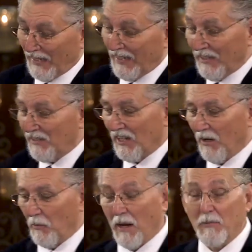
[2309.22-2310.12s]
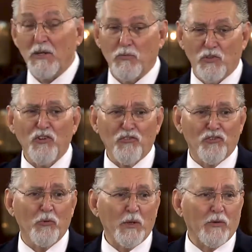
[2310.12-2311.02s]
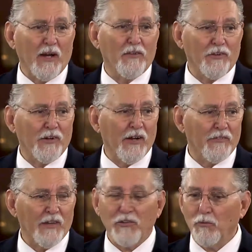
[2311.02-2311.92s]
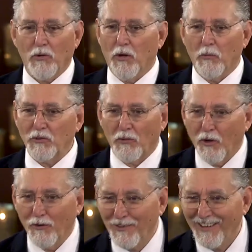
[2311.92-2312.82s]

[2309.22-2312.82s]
Anytime, I mean, years too, we tried to figure out things. We were always wrong.